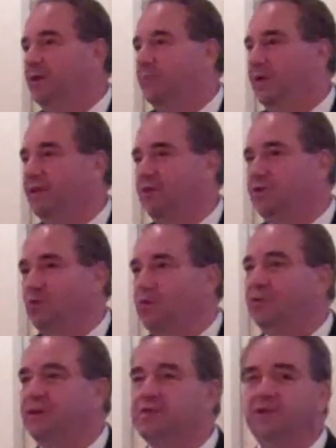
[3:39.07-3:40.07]
But the
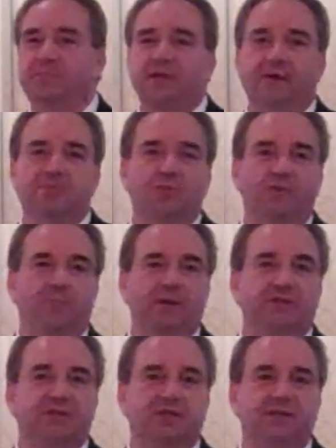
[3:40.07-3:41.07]
truth is sometimes we've
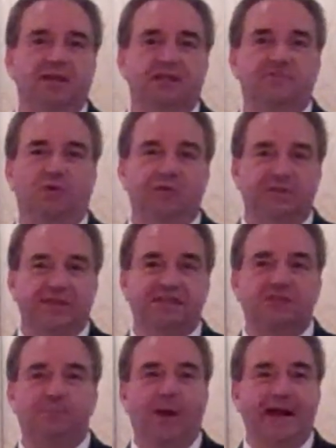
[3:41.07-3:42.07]
been successful
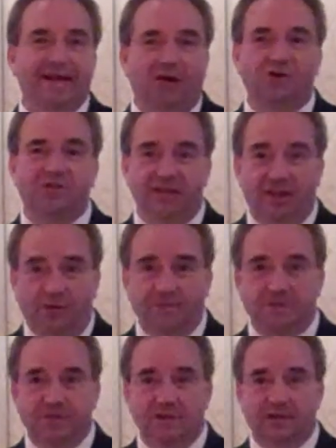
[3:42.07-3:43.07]
despite
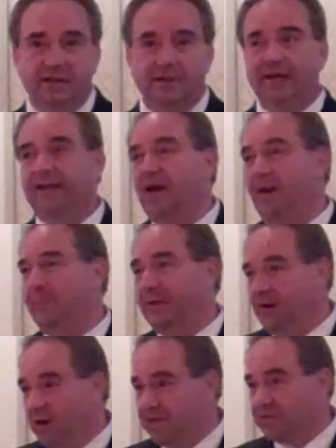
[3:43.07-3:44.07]
ourselves and not
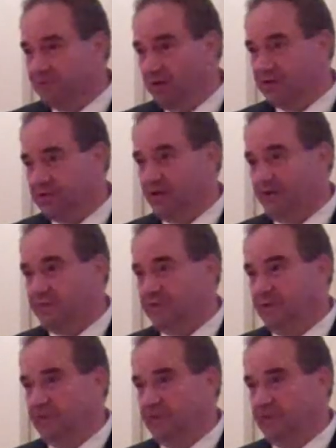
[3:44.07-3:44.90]
because of ourselves.